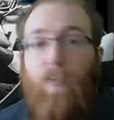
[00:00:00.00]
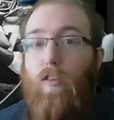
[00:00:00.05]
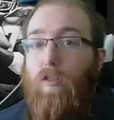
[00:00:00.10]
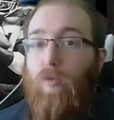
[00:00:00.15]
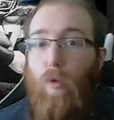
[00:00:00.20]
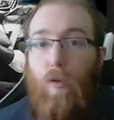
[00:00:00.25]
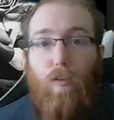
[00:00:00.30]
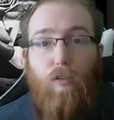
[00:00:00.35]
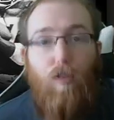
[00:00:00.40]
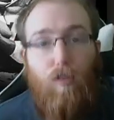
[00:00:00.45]
nice
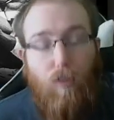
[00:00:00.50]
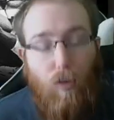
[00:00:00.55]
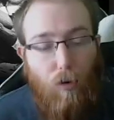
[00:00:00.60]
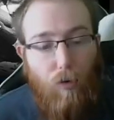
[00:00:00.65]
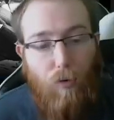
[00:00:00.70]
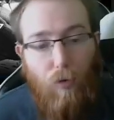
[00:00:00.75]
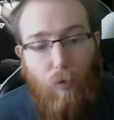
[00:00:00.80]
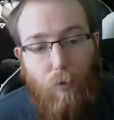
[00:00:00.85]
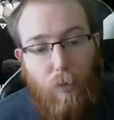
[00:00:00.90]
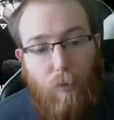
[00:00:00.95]
is once you
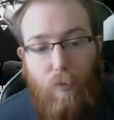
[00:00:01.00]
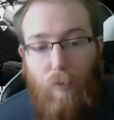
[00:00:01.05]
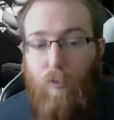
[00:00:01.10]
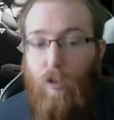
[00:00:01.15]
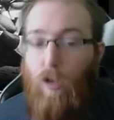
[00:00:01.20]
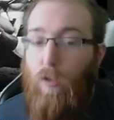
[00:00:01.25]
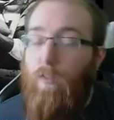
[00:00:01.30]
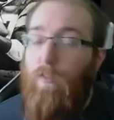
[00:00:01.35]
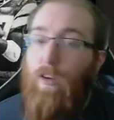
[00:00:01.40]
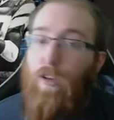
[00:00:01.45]
start doing this, if
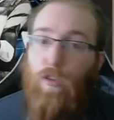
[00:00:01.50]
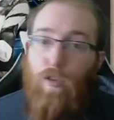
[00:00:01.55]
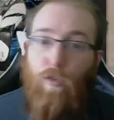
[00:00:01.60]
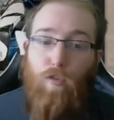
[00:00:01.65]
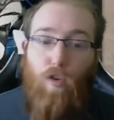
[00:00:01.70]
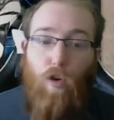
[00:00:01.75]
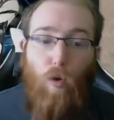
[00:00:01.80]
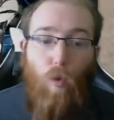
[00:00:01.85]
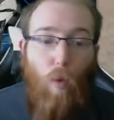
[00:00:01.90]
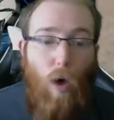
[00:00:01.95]
you do the filter
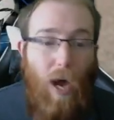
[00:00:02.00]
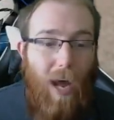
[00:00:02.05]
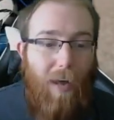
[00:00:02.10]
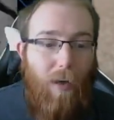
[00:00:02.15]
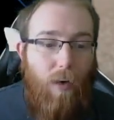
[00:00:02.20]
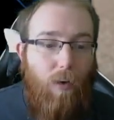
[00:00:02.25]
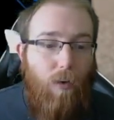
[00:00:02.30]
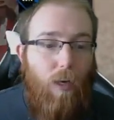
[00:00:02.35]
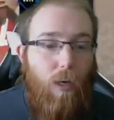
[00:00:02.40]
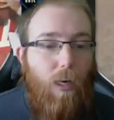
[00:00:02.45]
for a
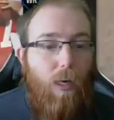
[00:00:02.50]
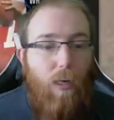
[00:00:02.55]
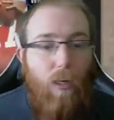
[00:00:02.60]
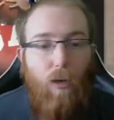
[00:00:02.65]
while,